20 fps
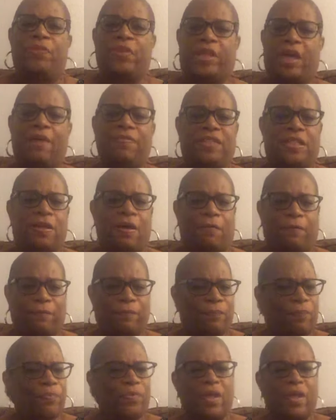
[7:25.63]
gifts of
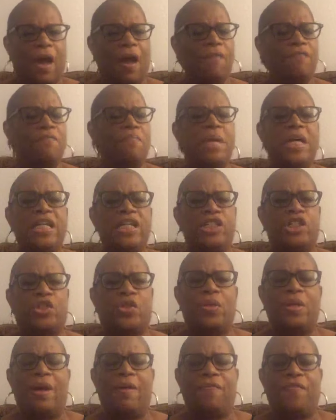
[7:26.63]
of
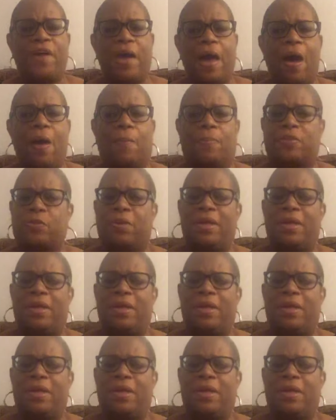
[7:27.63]
ministry of helps.